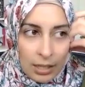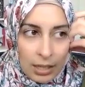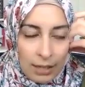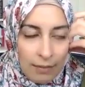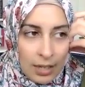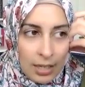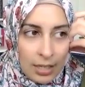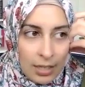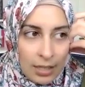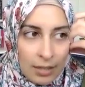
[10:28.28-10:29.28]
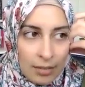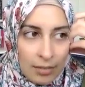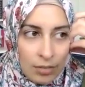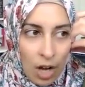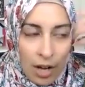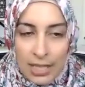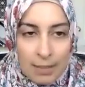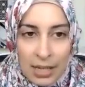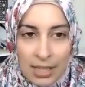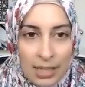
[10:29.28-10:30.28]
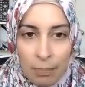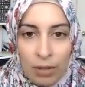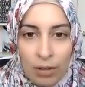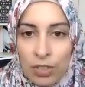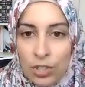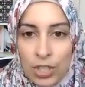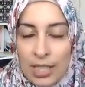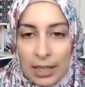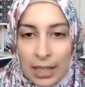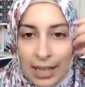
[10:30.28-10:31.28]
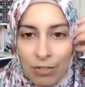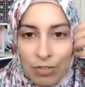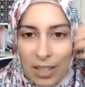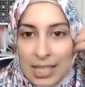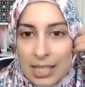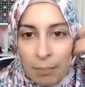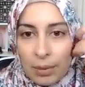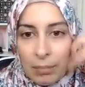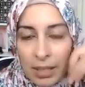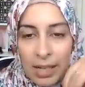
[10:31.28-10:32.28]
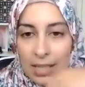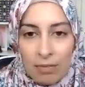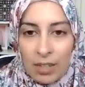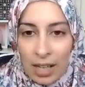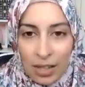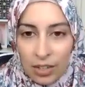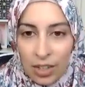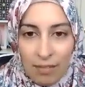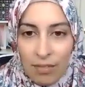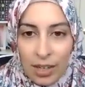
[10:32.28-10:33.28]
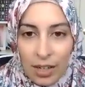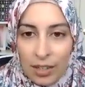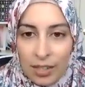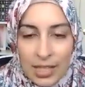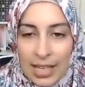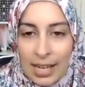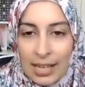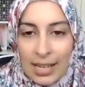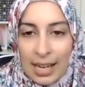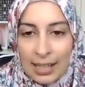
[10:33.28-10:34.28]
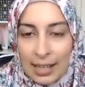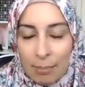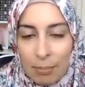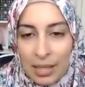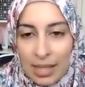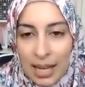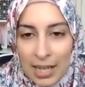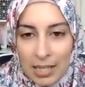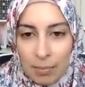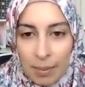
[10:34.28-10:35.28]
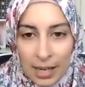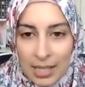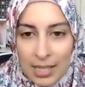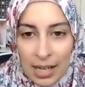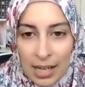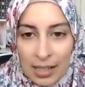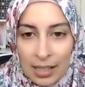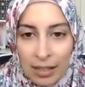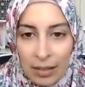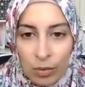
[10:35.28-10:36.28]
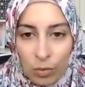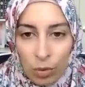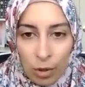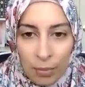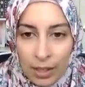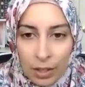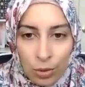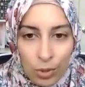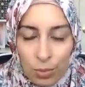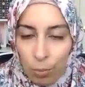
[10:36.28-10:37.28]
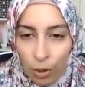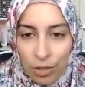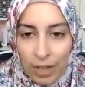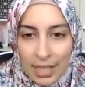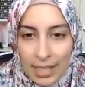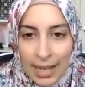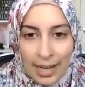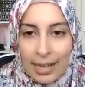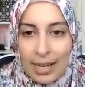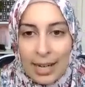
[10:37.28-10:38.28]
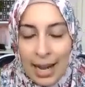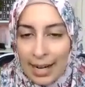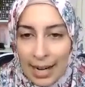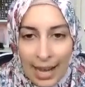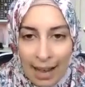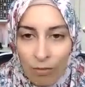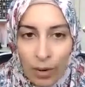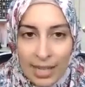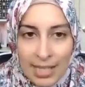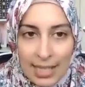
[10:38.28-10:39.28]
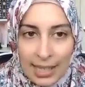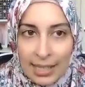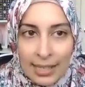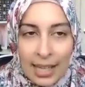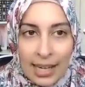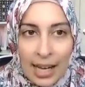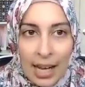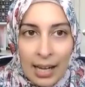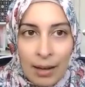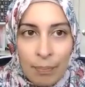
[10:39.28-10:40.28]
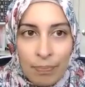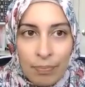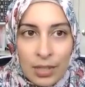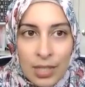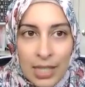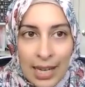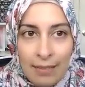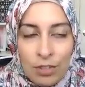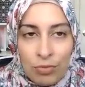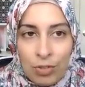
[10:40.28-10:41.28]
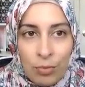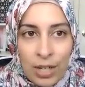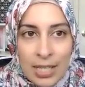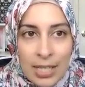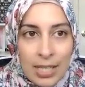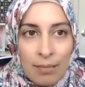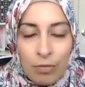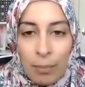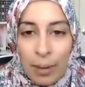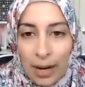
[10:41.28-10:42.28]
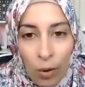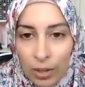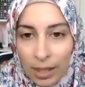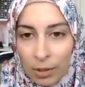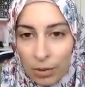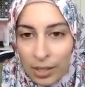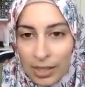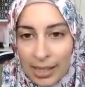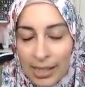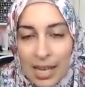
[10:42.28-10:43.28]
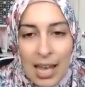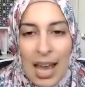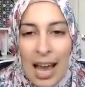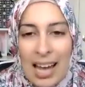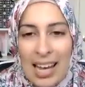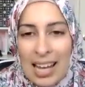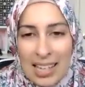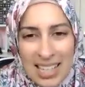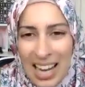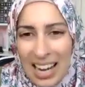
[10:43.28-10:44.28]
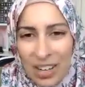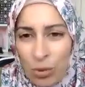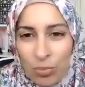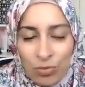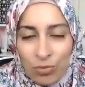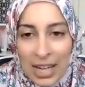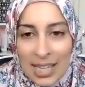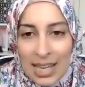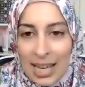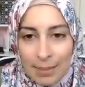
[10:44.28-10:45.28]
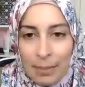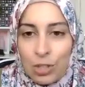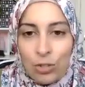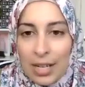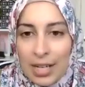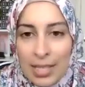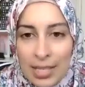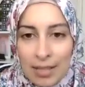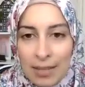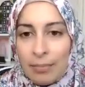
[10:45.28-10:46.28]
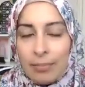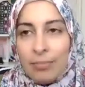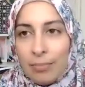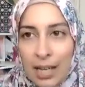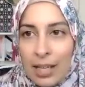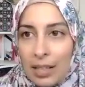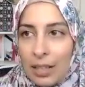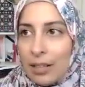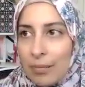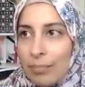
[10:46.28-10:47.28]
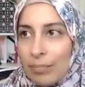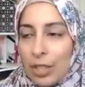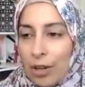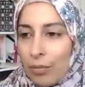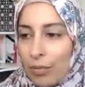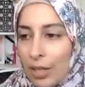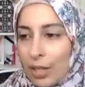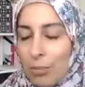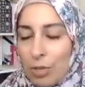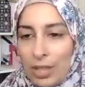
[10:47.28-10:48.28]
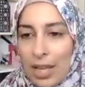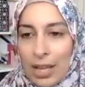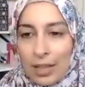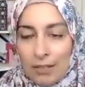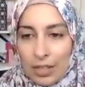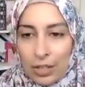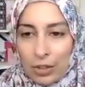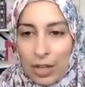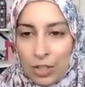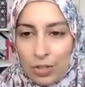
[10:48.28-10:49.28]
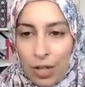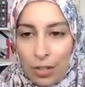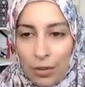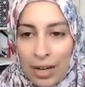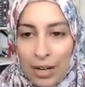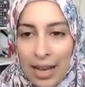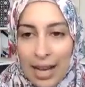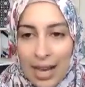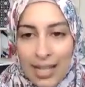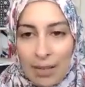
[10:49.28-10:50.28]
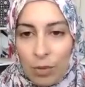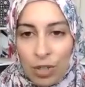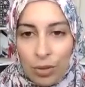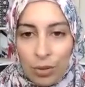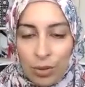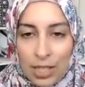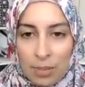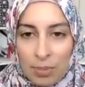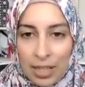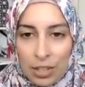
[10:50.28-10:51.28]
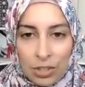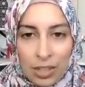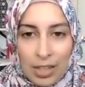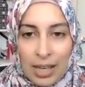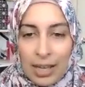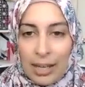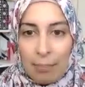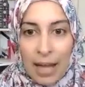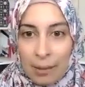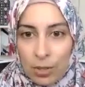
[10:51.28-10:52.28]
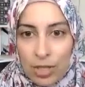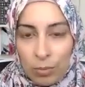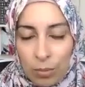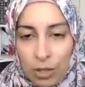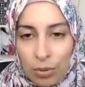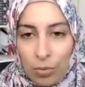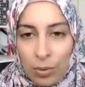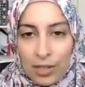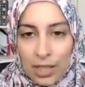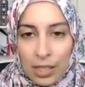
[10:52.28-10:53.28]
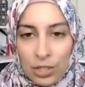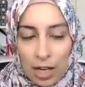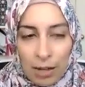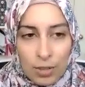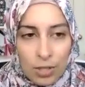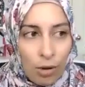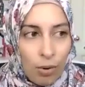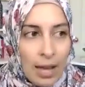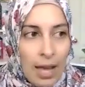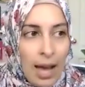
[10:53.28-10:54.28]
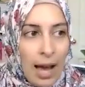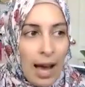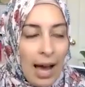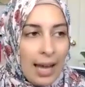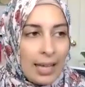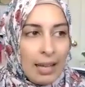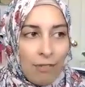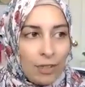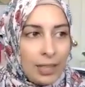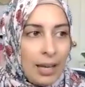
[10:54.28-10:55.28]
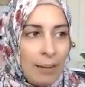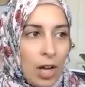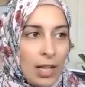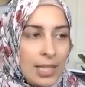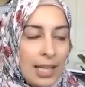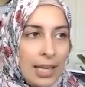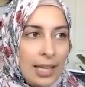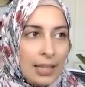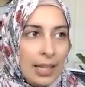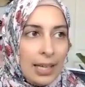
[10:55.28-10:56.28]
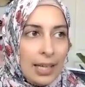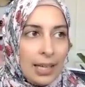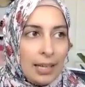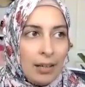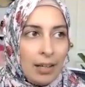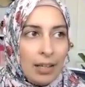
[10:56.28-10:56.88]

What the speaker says: given not as many privileges in life, like simply because of the color of their skin. And like me as a Pakistani woman who was born and raised in Canada and I have white skin, like I am saved from racism from my own community. And I don't face as much racism in the, a community that I live in the Greater Toronto area as someone who is potentially a Black Muslim woman who wears a hijab. So I definitely am not saying like,